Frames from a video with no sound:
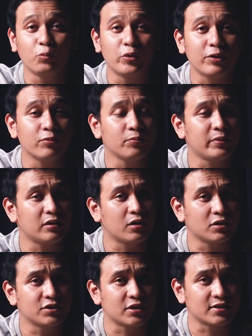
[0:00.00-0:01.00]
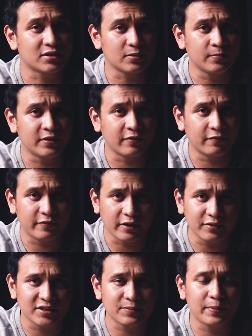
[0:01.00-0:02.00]
we will be launching something
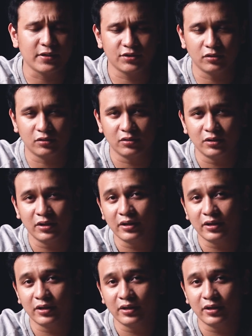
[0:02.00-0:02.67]
very special